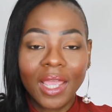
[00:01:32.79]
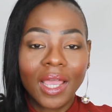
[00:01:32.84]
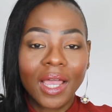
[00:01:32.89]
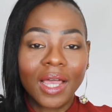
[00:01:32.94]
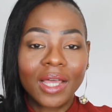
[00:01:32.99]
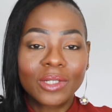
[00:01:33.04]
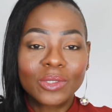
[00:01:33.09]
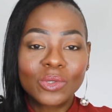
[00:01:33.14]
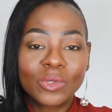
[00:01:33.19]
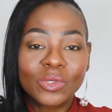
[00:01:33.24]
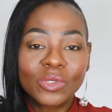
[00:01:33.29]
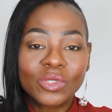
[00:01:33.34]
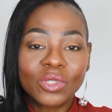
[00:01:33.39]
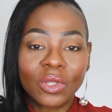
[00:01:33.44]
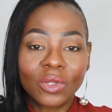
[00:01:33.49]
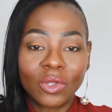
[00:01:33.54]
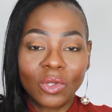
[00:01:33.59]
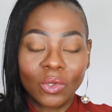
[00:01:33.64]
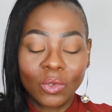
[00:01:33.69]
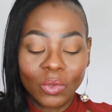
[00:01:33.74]
and do
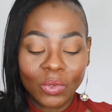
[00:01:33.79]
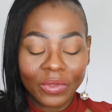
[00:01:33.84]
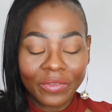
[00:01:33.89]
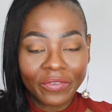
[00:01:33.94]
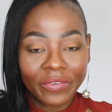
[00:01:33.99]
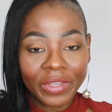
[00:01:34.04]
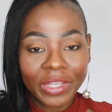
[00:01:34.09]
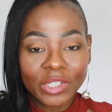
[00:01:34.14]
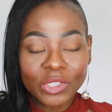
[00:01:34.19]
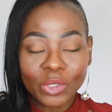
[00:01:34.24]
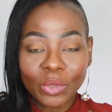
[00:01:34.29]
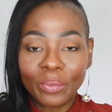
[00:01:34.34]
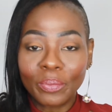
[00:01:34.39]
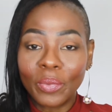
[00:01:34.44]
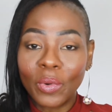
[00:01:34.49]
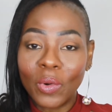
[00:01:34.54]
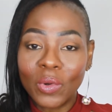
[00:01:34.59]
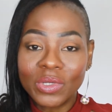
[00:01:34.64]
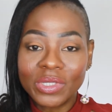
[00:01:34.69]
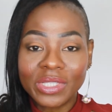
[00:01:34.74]
turn on your notification
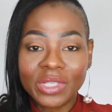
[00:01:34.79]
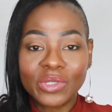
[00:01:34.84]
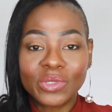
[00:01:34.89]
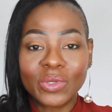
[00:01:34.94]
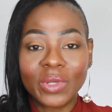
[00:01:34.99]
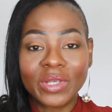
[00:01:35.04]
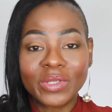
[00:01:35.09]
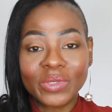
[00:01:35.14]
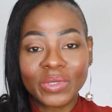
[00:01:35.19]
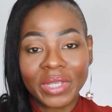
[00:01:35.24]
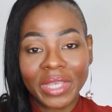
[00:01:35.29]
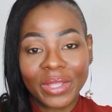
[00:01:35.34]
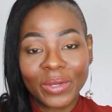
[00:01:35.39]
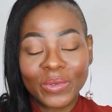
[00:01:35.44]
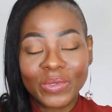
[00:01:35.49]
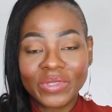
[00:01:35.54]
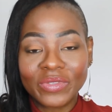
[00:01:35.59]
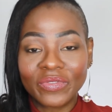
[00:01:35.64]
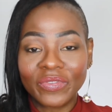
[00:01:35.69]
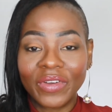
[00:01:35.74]
post so as to get
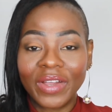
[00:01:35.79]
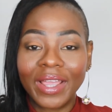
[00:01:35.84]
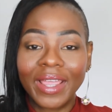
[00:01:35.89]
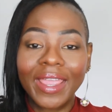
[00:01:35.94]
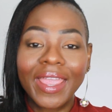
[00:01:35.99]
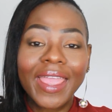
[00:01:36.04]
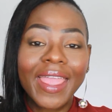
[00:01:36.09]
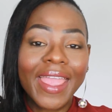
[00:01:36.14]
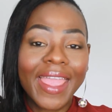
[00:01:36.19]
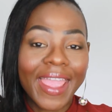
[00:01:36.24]
notified